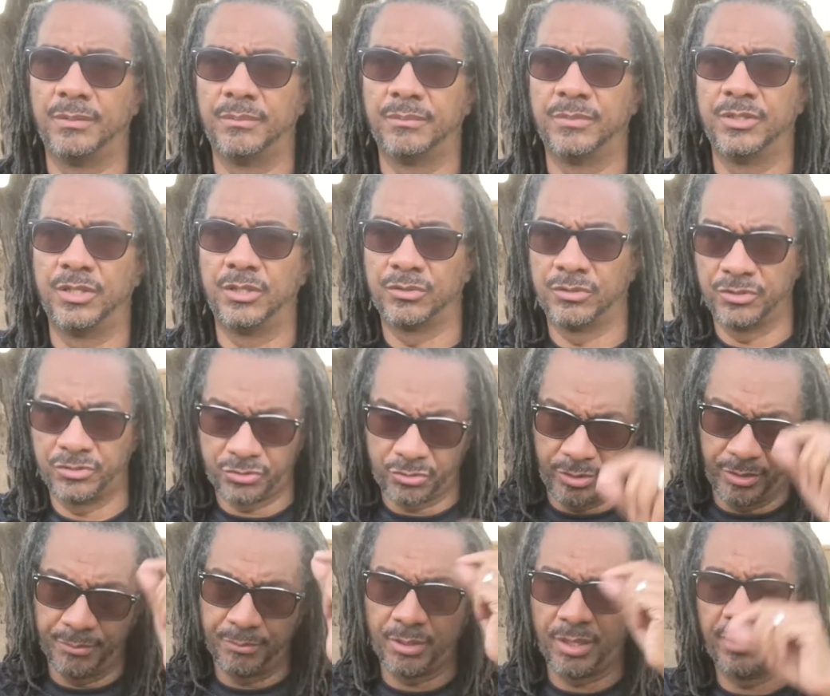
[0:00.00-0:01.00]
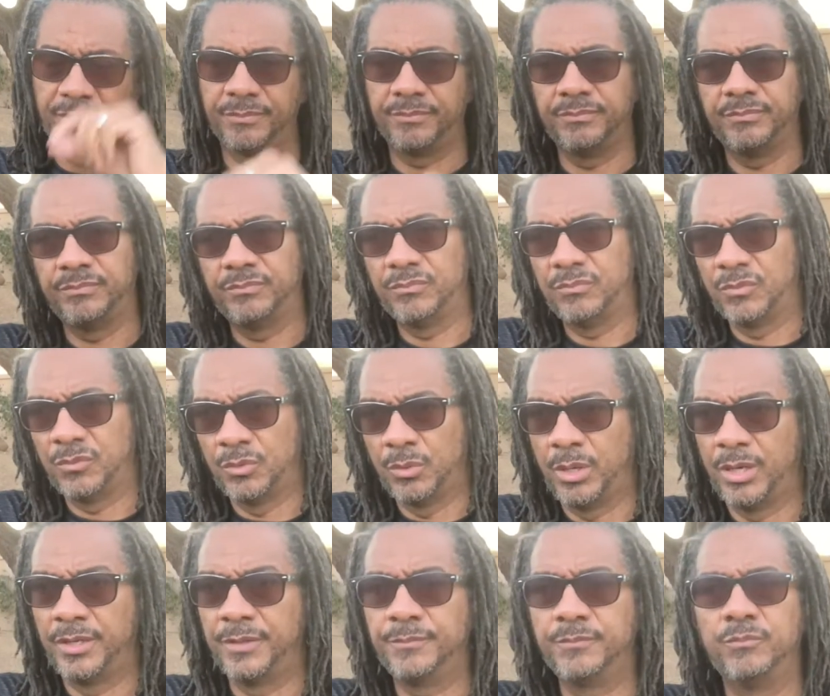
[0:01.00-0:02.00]
you know, the screenplay,
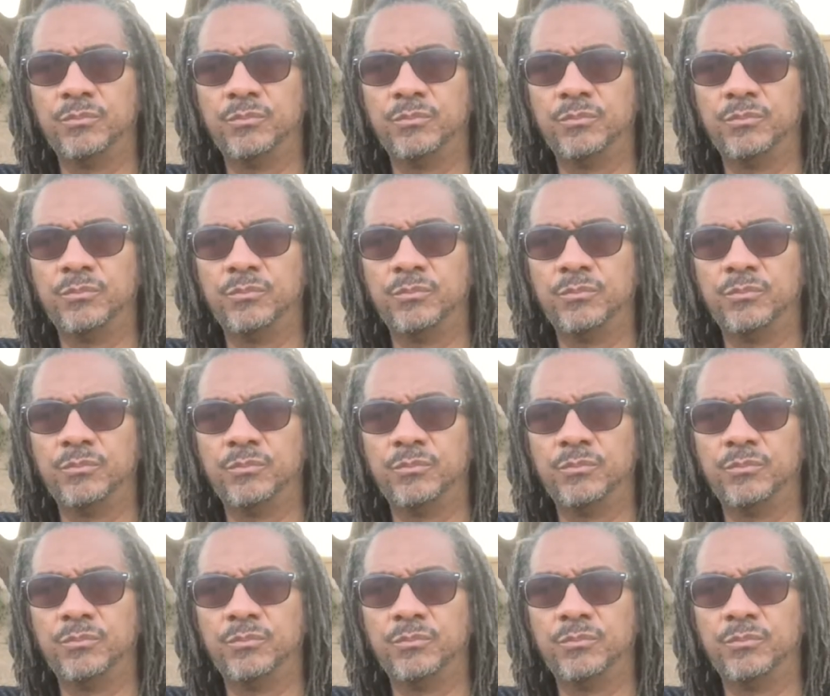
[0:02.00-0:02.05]
right?